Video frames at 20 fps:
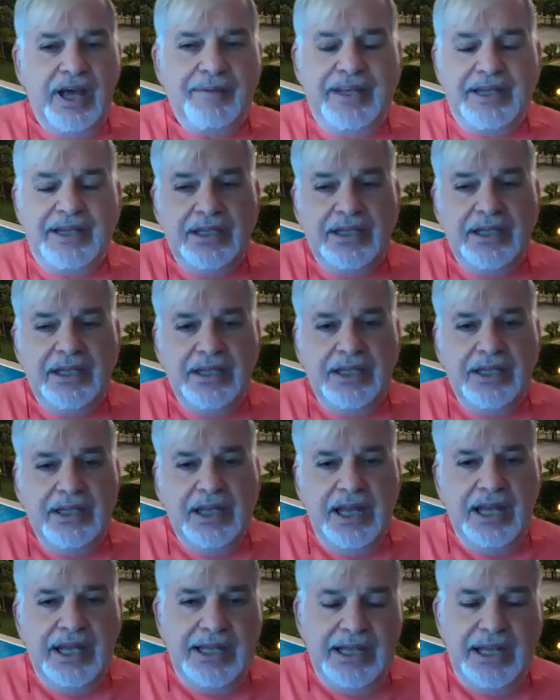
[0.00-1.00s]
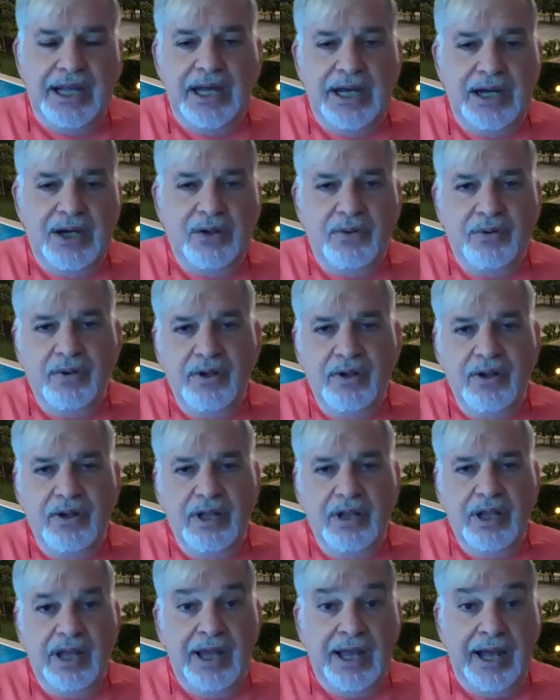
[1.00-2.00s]
And now,
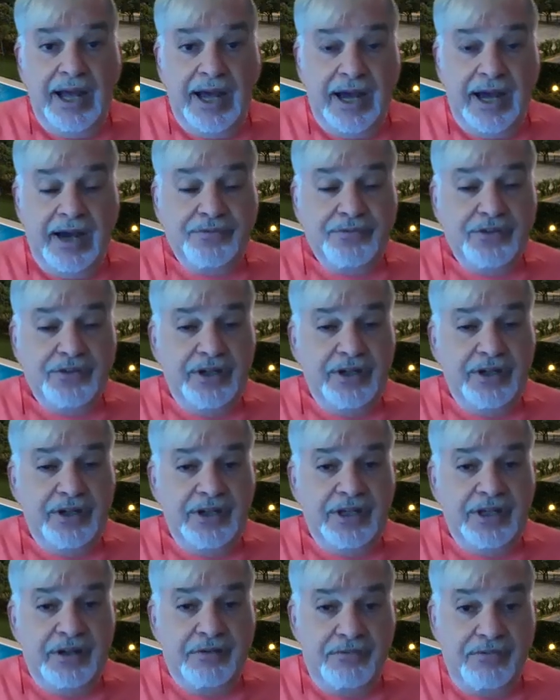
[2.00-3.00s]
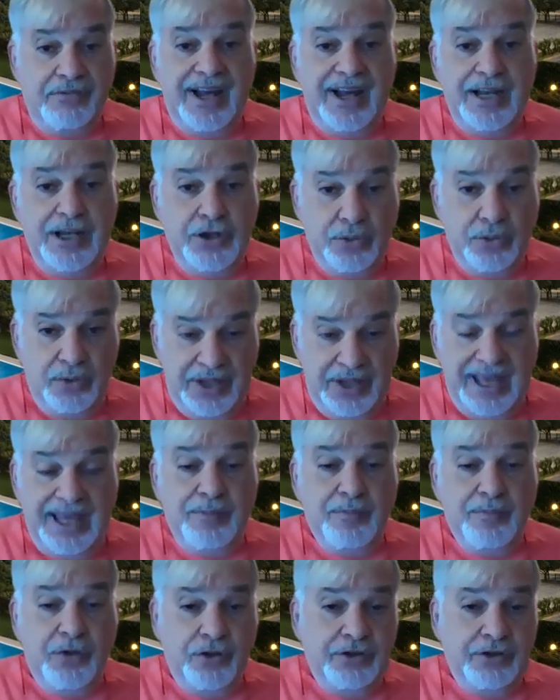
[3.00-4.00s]
after the value
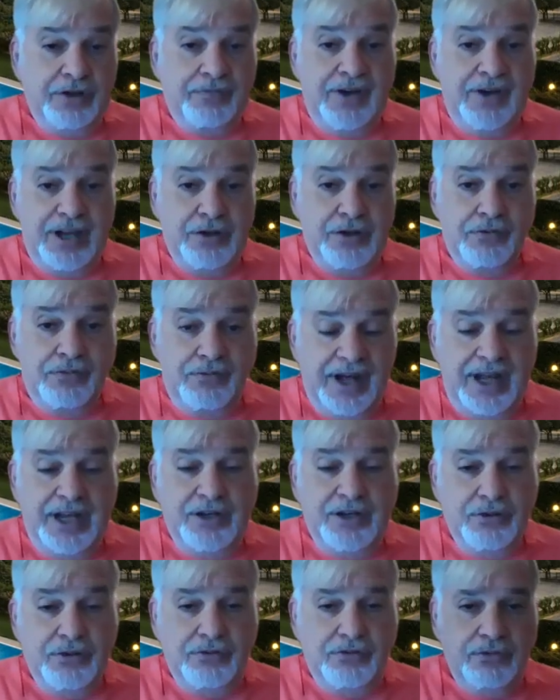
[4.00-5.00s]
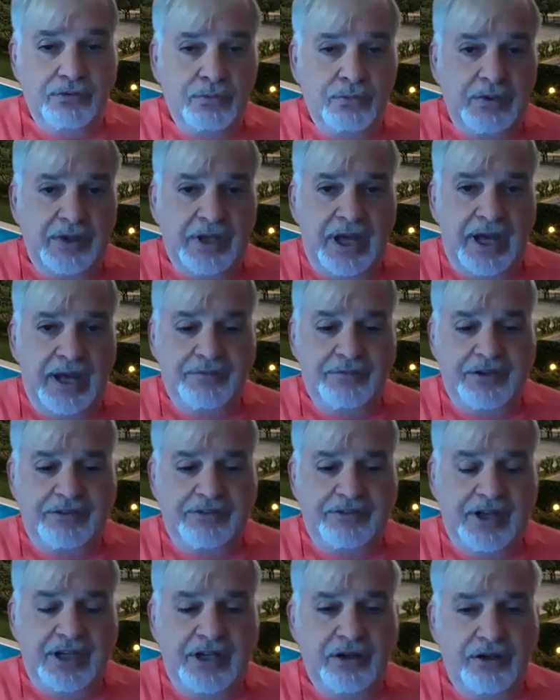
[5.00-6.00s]
game, or the value of values, I've
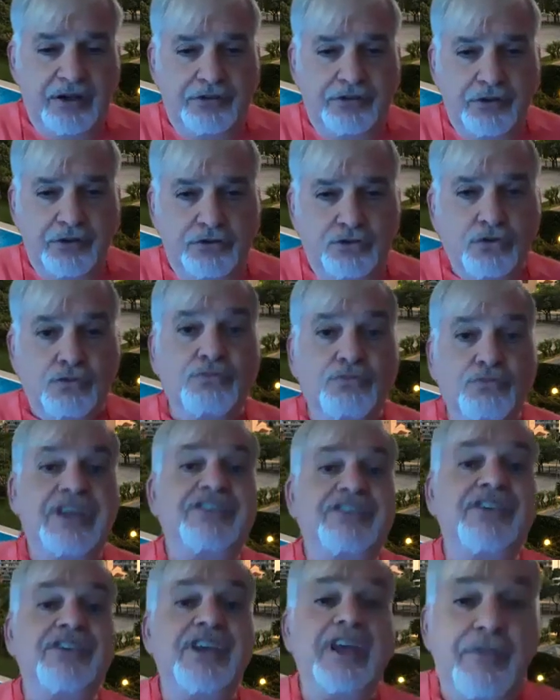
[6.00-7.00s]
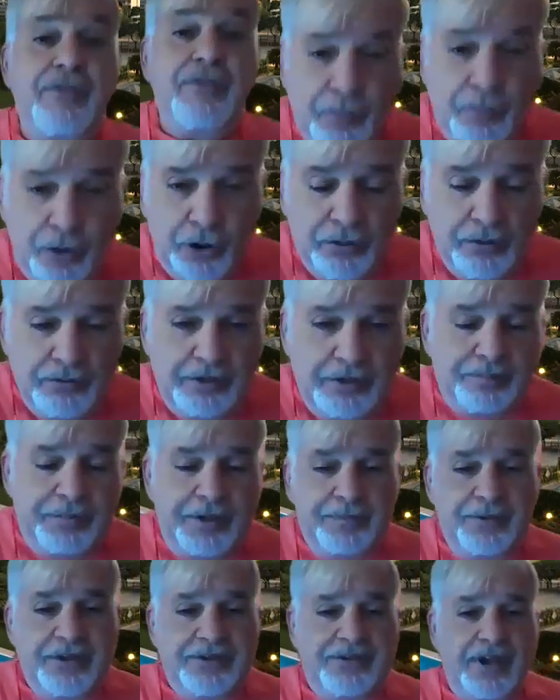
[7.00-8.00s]
decided also to risk even more. The
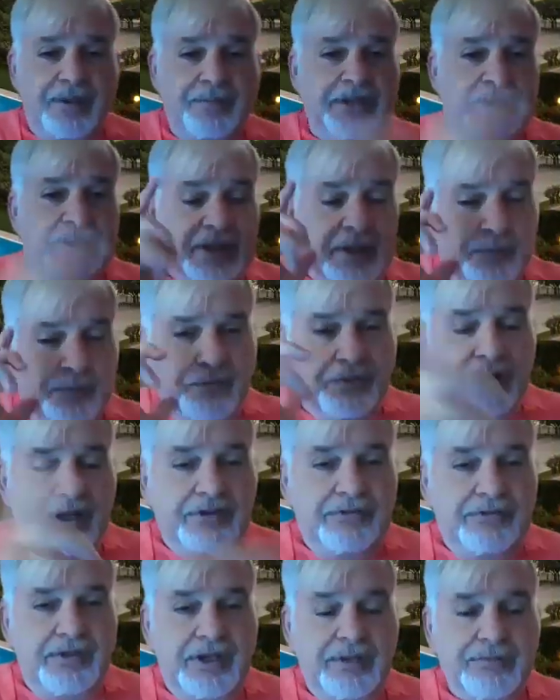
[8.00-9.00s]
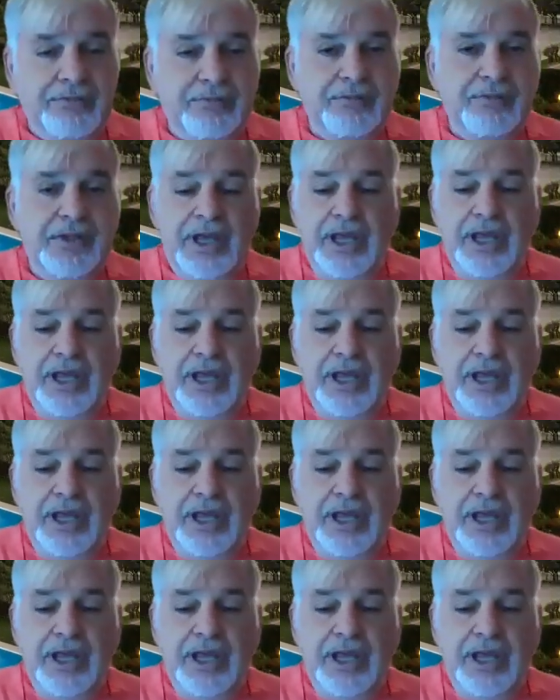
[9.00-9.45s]
people tell me that I'm crazy.